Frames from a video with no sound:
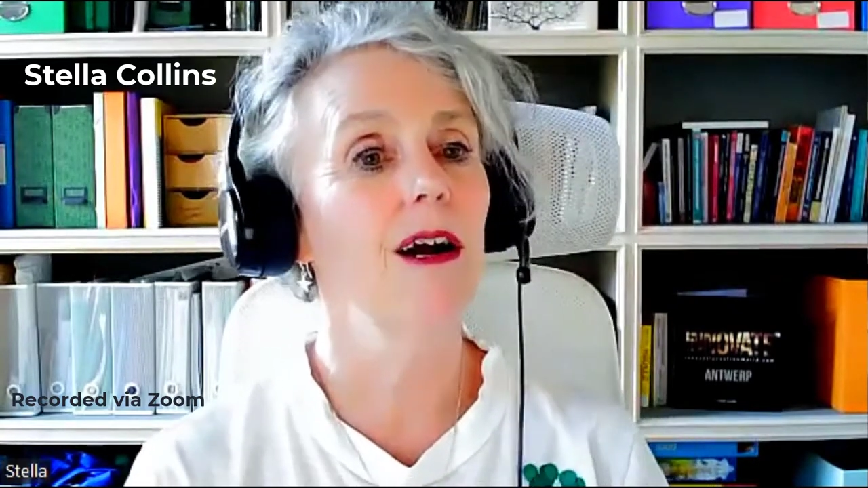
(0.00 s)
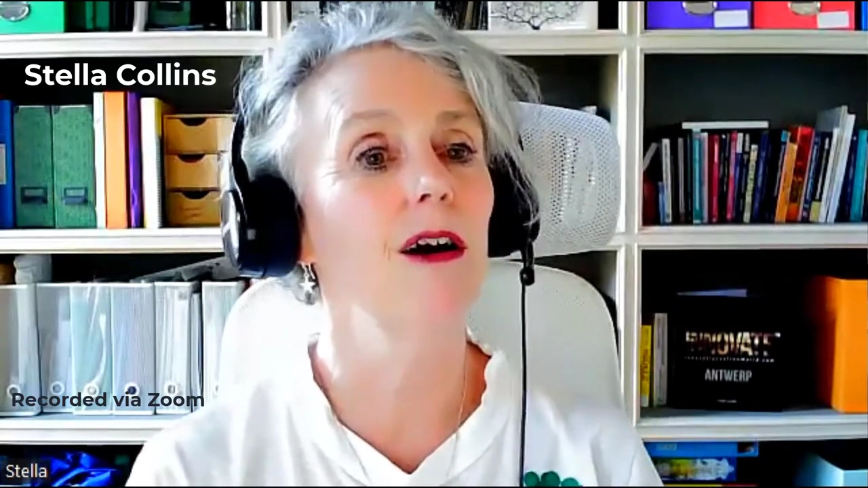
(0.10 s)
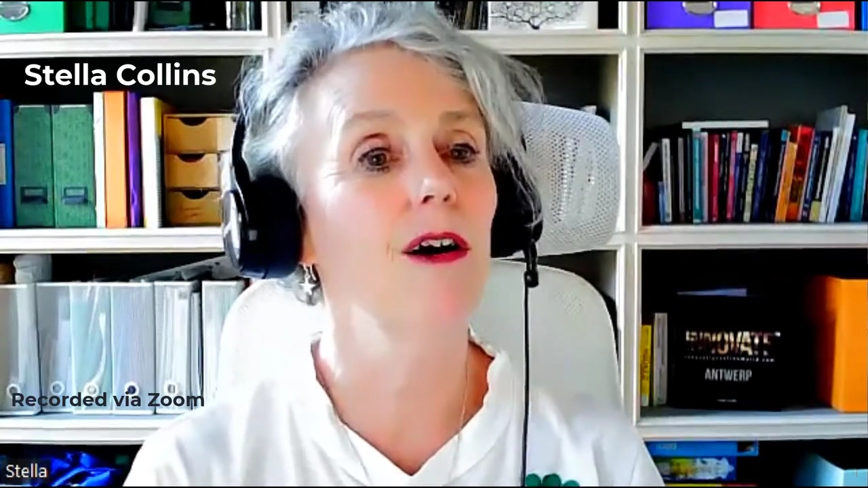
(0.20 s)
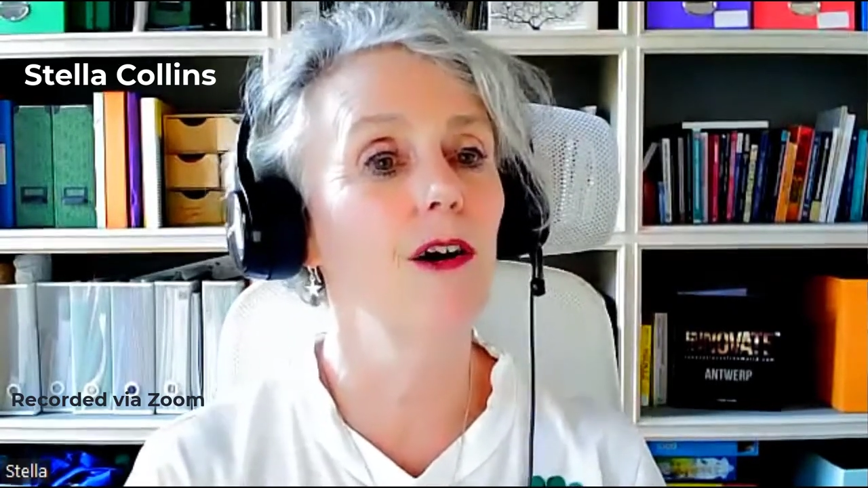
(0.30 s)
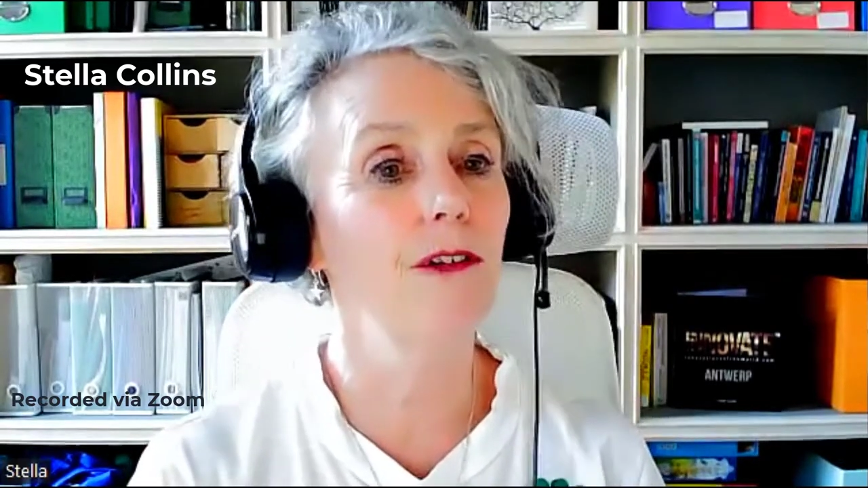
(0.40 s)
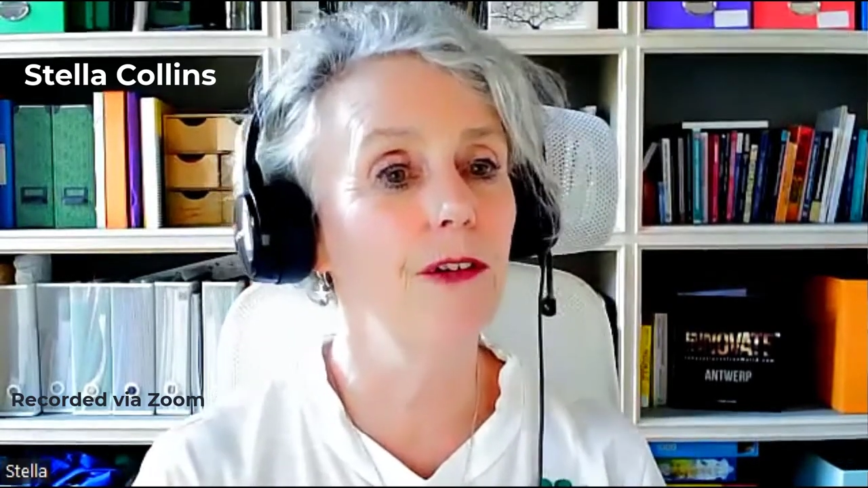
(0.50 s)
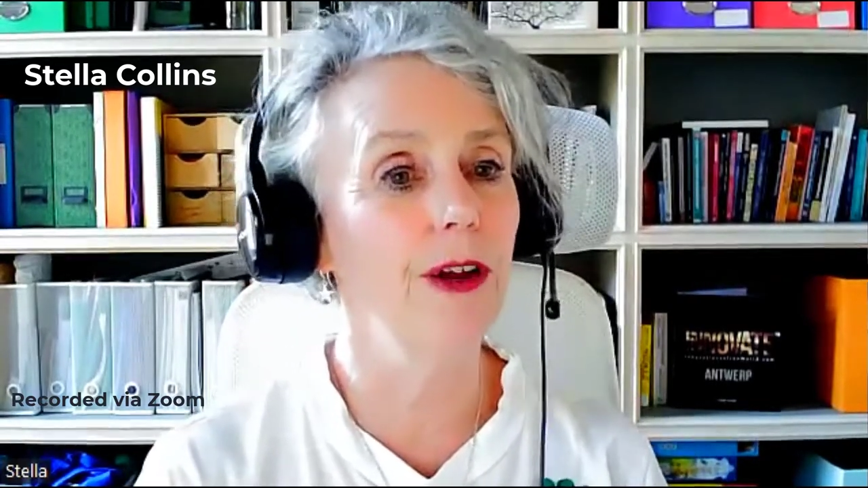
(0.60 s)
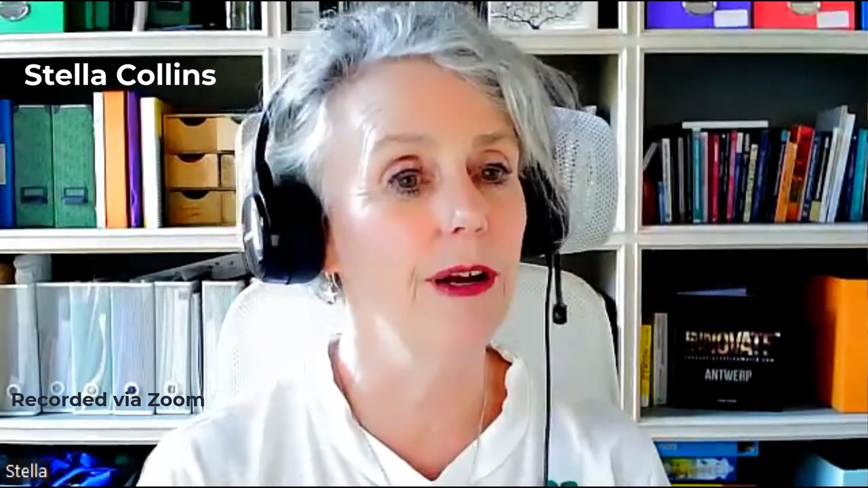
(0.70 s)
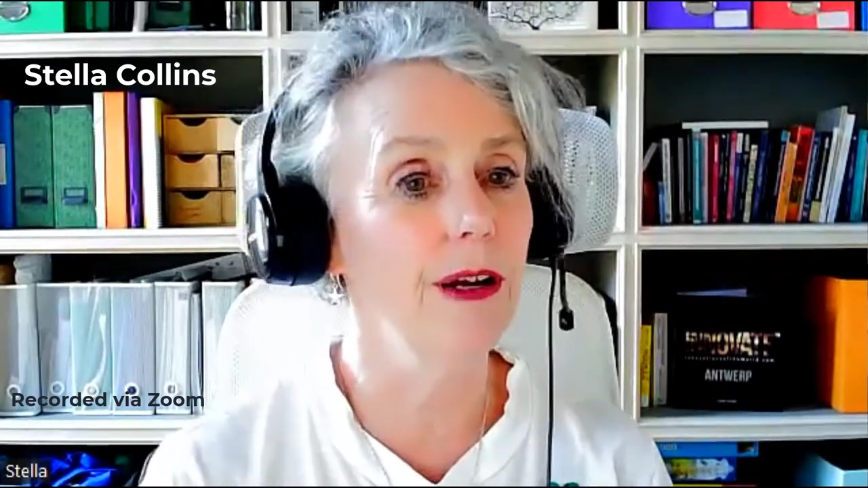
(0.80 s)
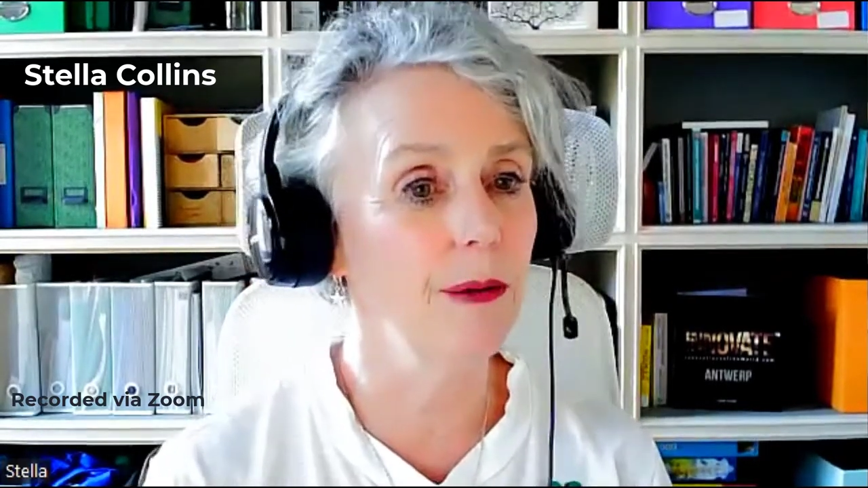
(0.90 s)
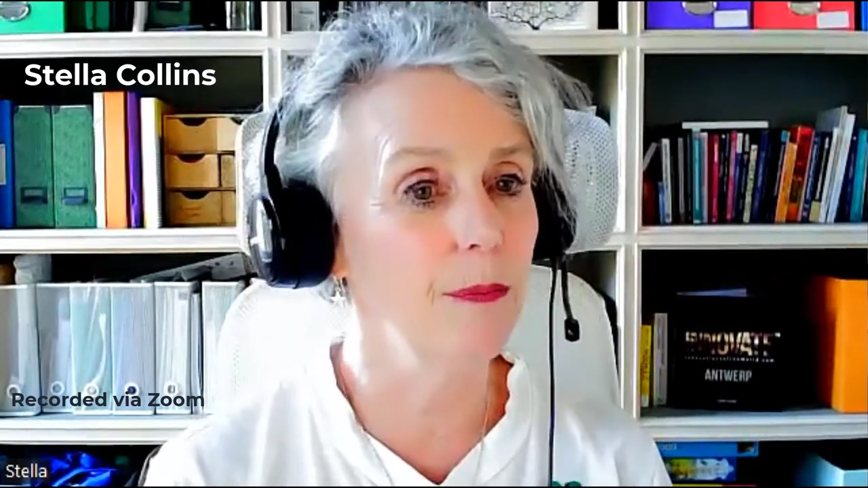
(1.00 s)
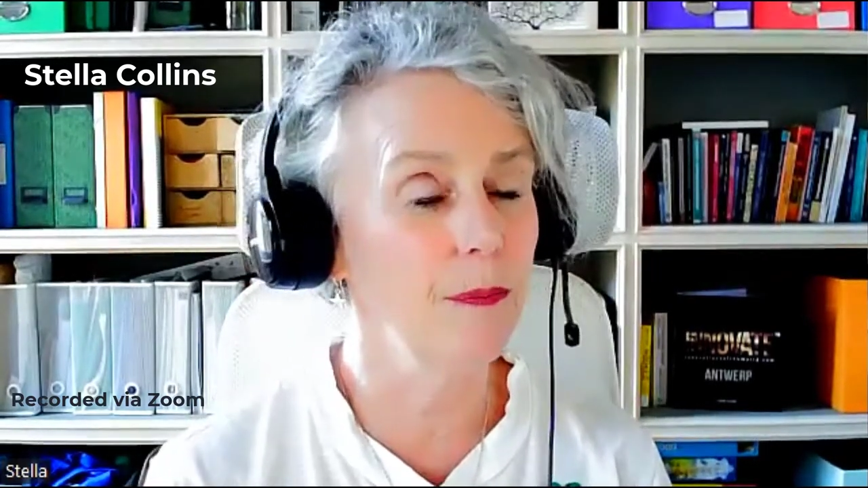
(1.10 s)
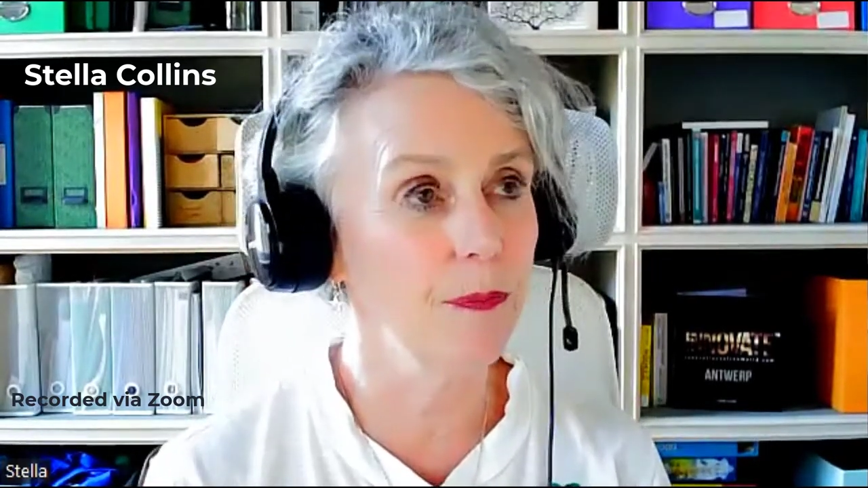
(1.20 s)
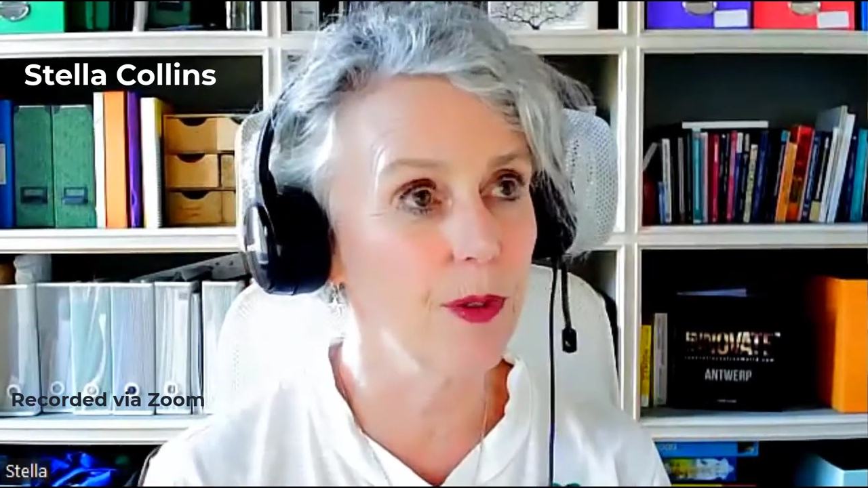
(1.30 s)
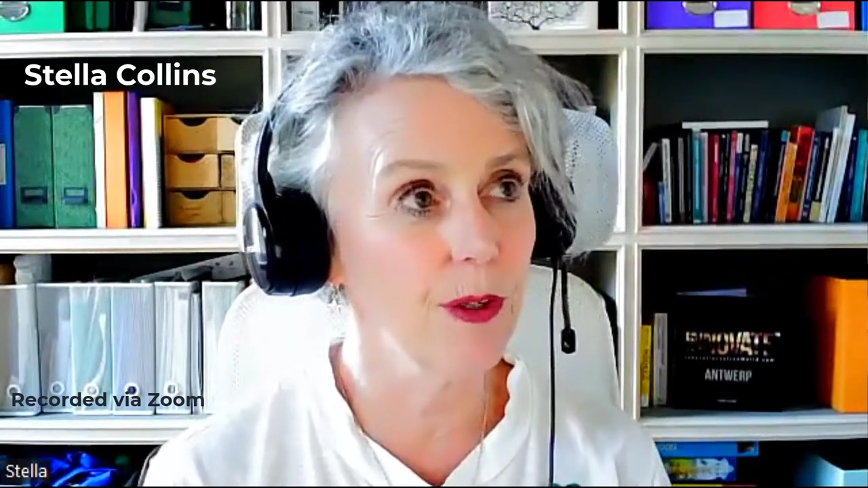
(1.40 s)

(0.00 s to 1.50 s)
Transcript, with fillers: on um,